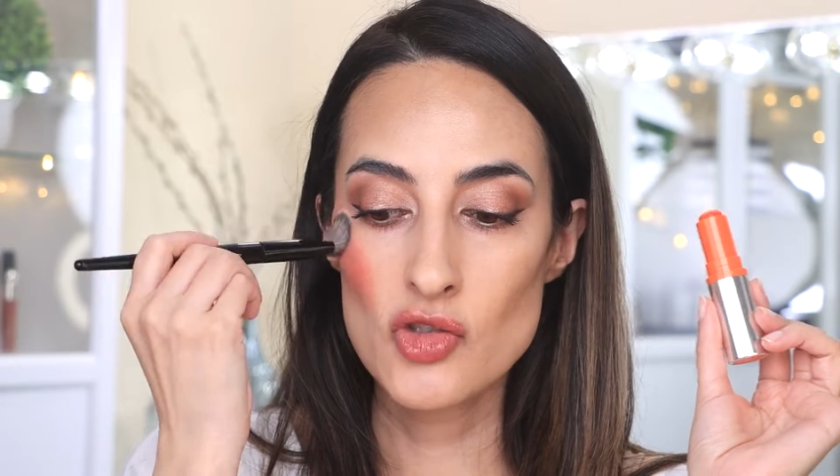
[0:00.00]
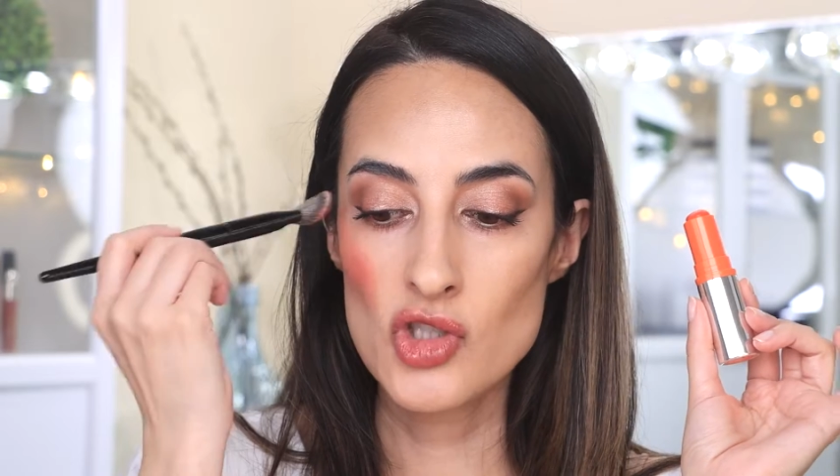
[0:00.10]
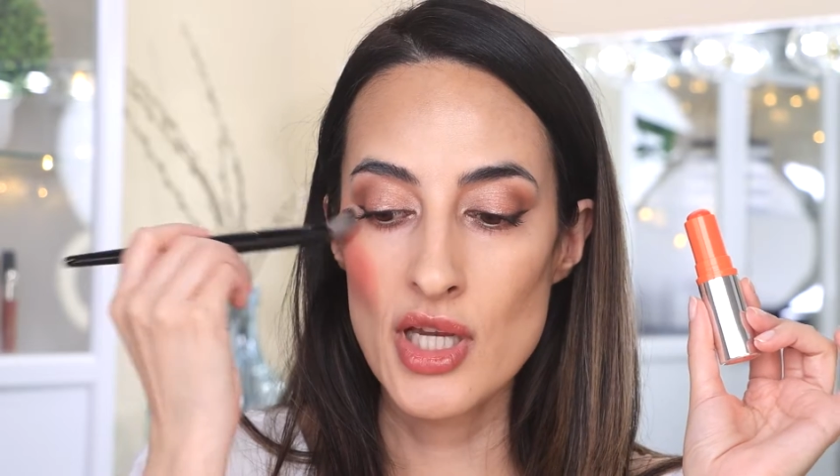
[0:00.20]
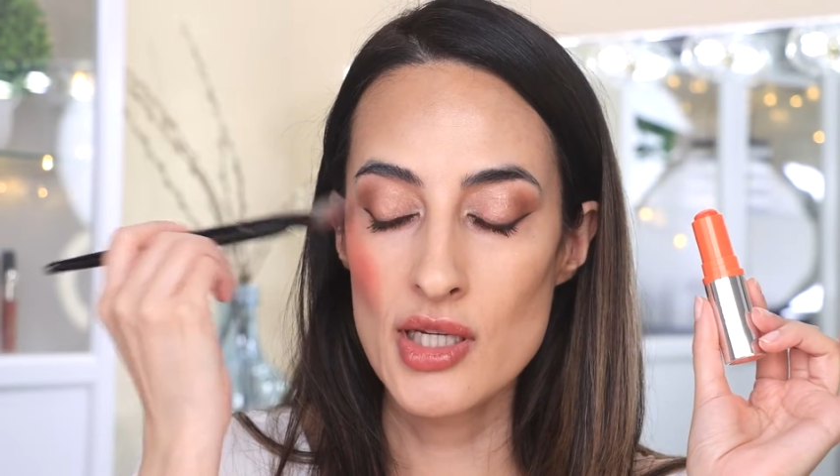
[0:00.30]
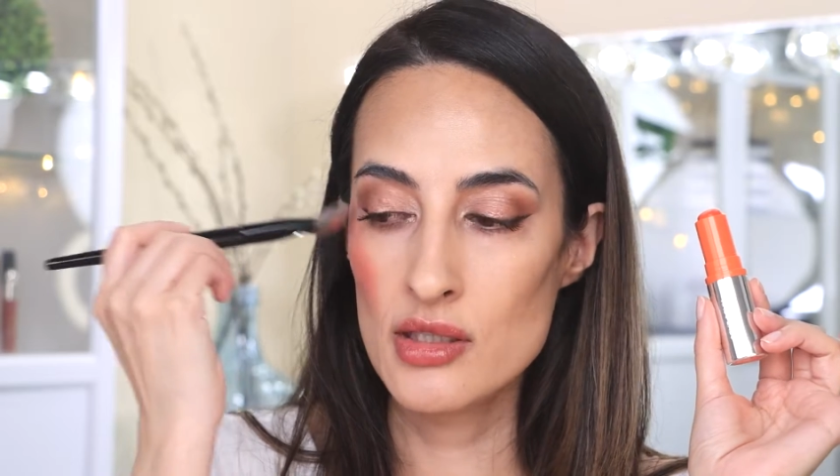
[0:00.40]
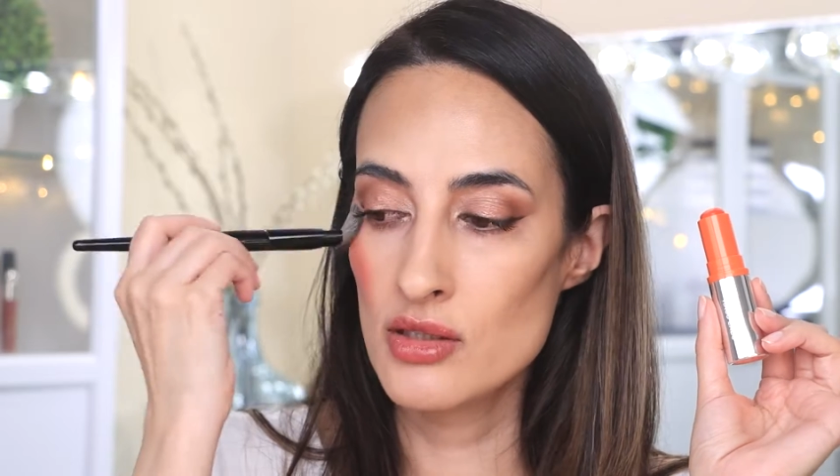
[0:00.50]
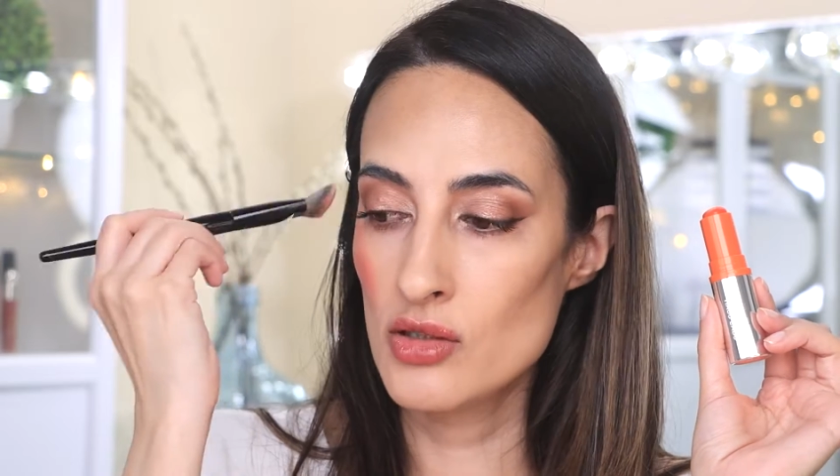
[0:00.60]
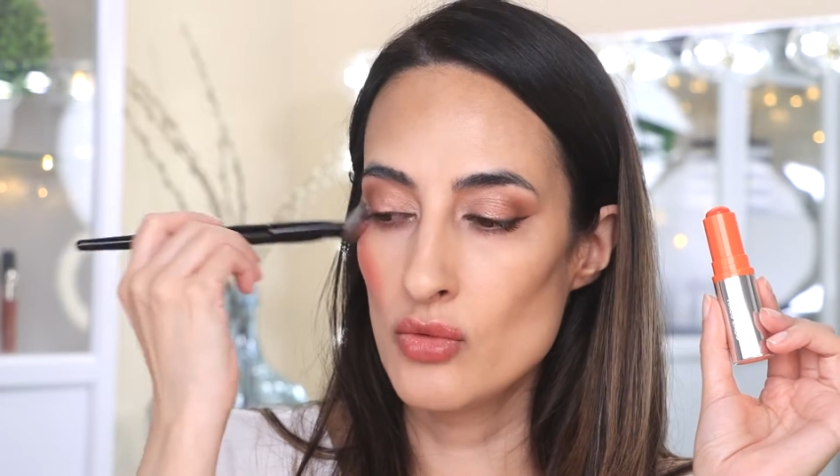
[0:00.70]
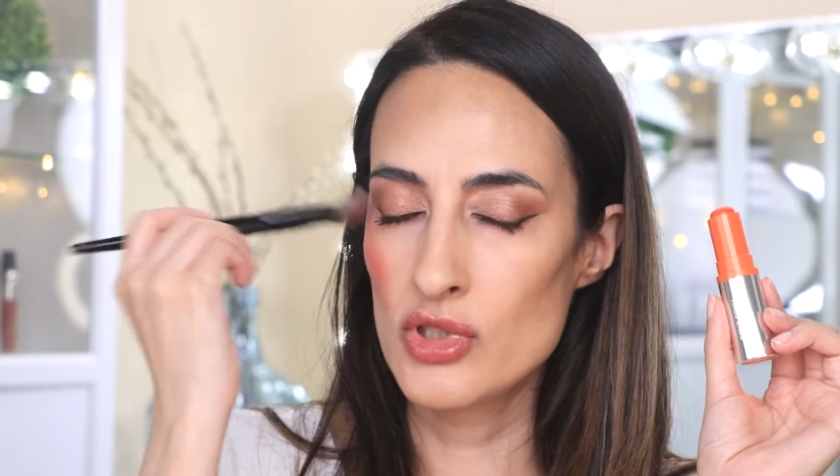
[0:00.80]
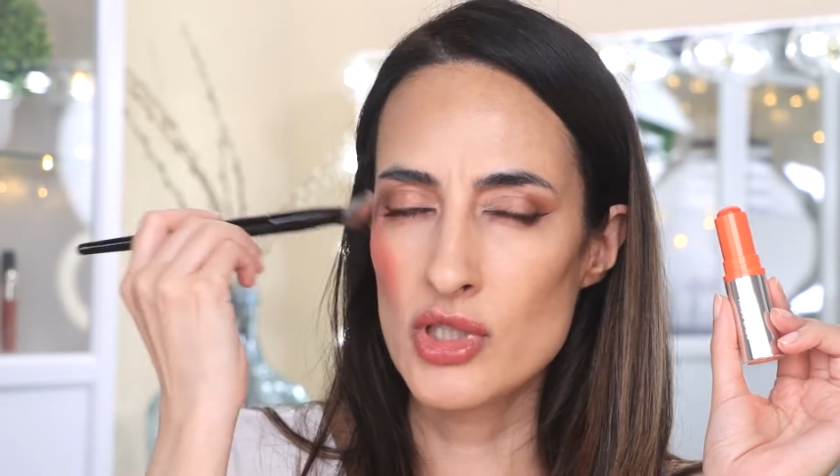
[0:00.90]

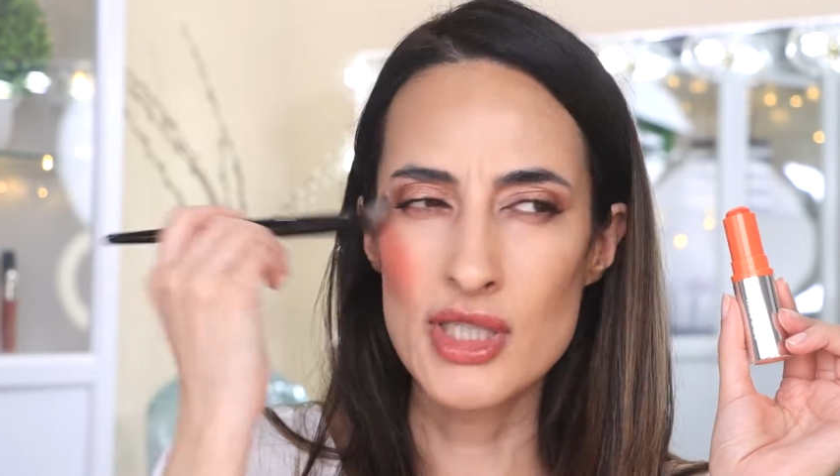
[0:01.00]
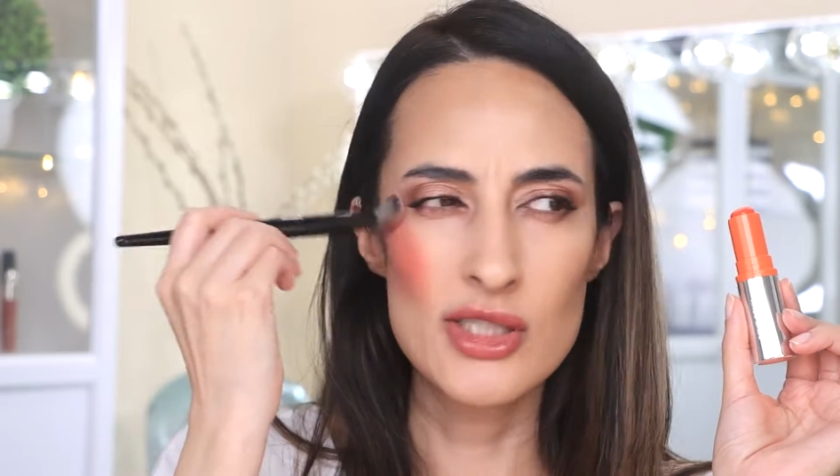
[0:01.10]
shades, which I